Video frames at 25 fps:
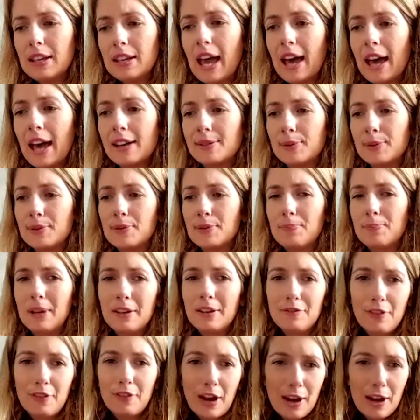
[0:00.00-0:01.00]
sort of being
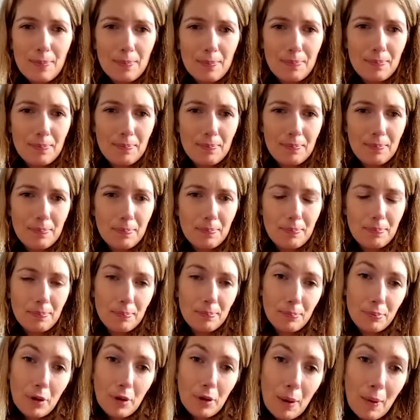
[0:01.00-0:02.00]
very
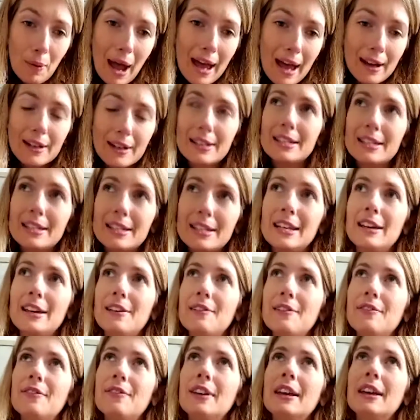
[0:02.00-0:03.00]
proactive.